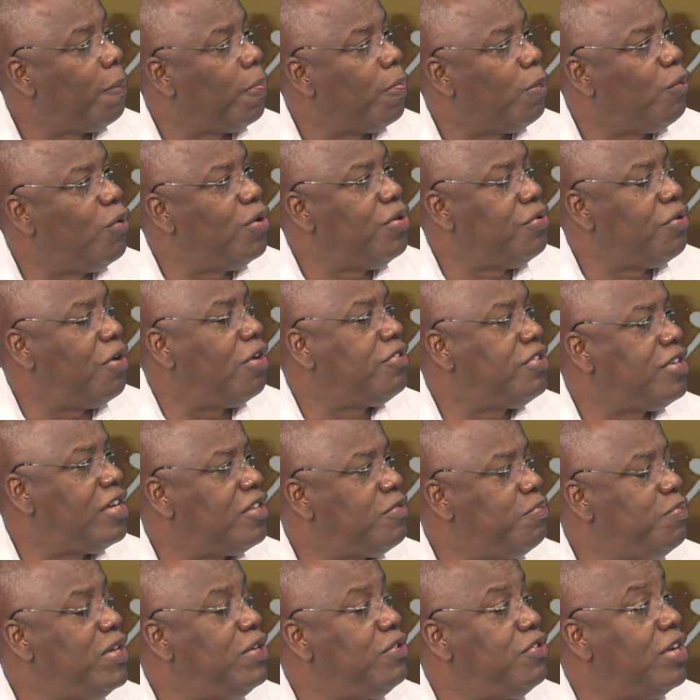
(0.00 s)
will not
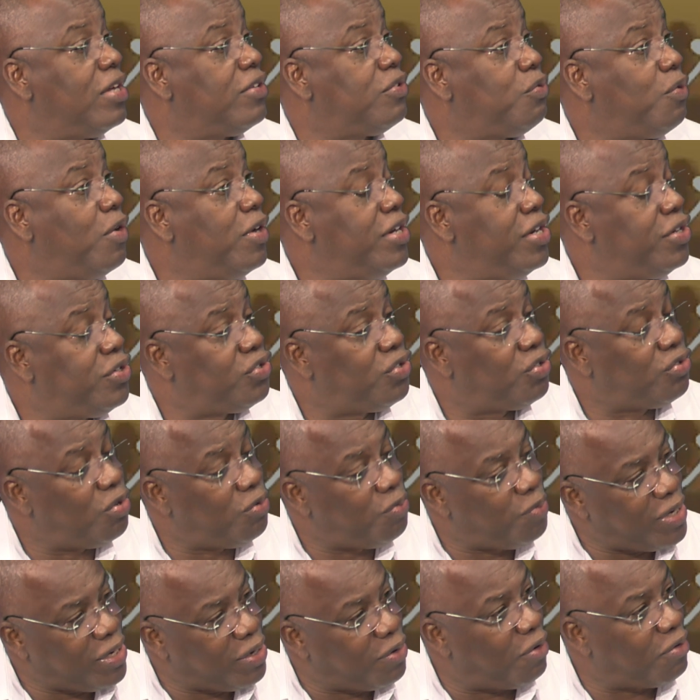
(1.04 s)
just be just what the
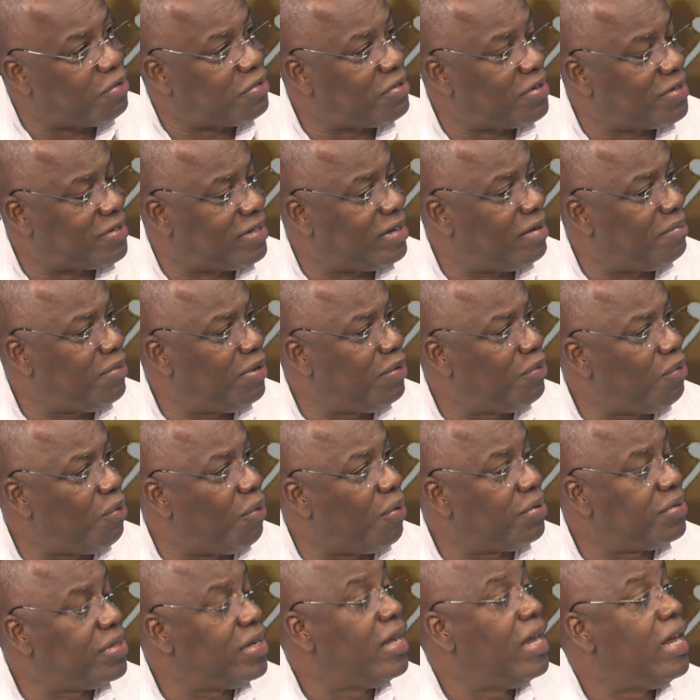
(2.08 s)
Tobago Assembly
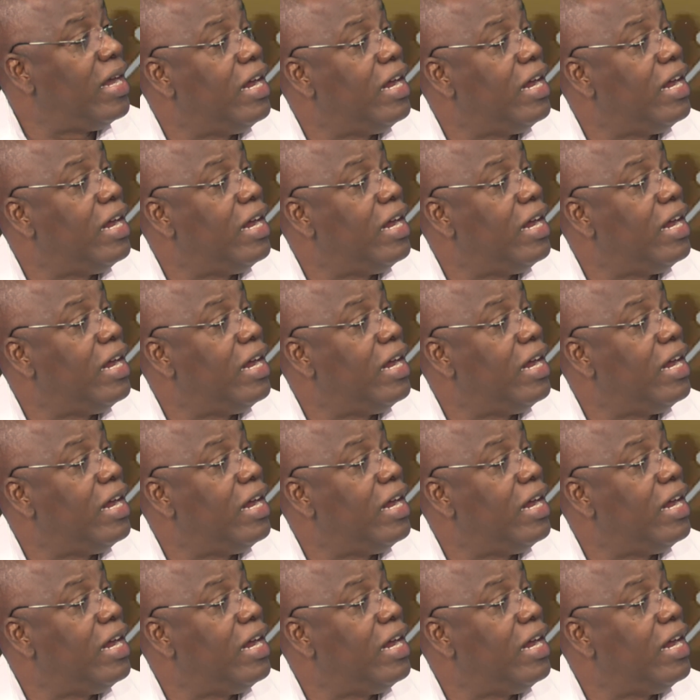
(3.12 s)
wants.